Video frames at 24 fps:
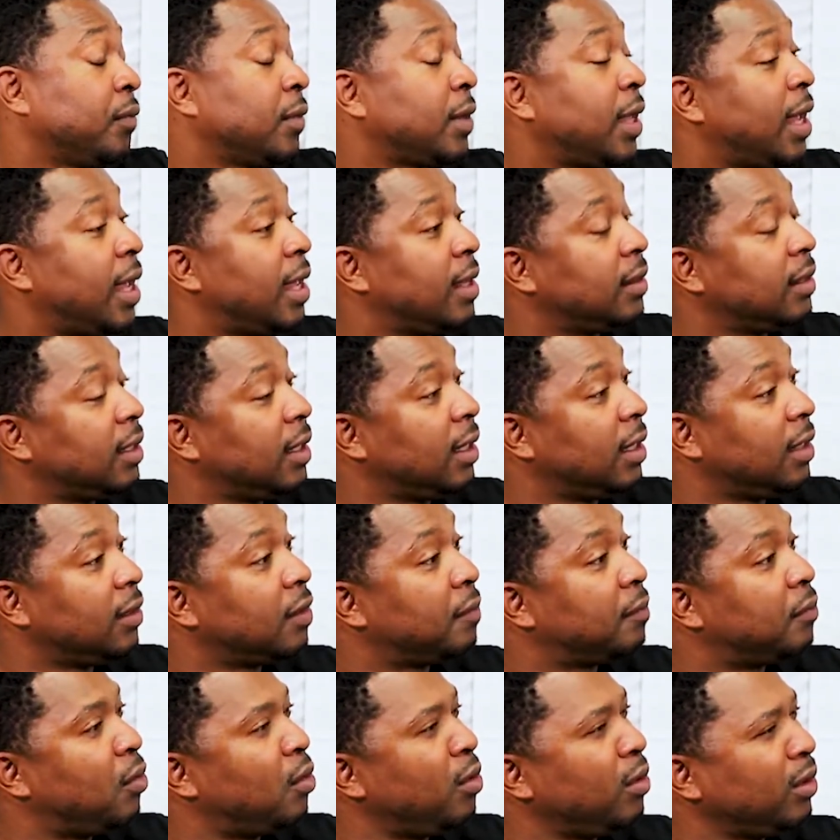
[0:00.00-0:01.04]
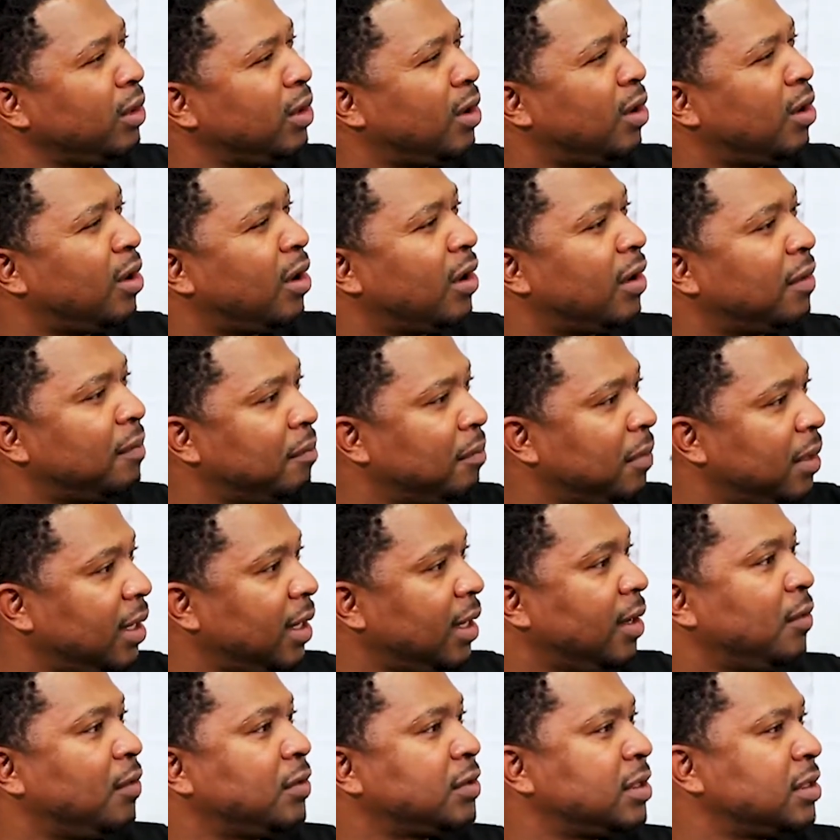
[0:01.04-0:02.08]
And then the point guard,
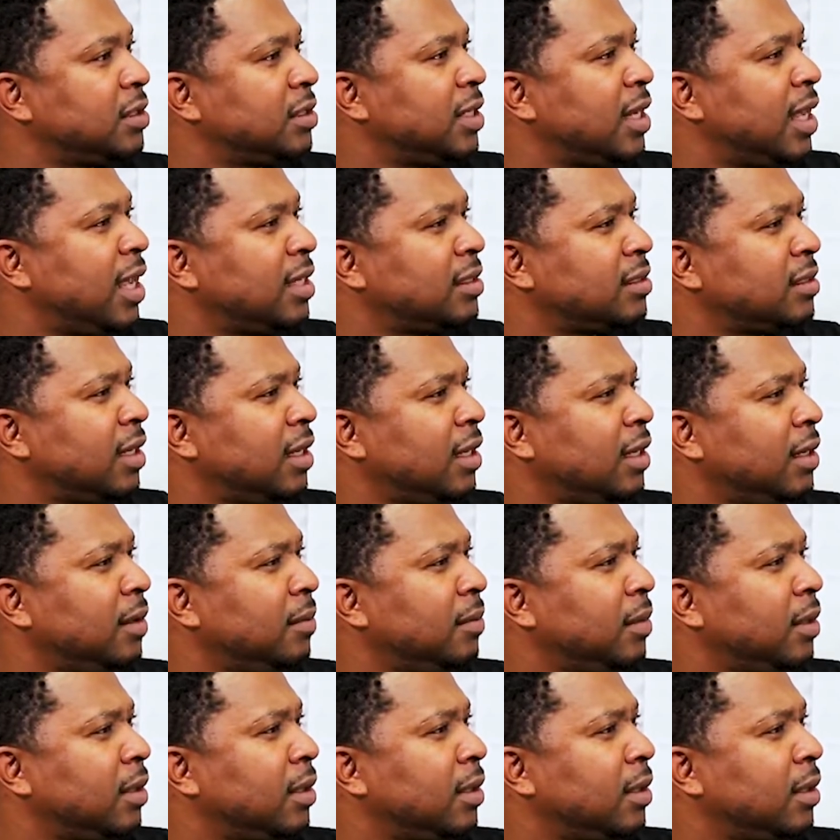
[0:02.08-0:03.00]
man, what's his last name?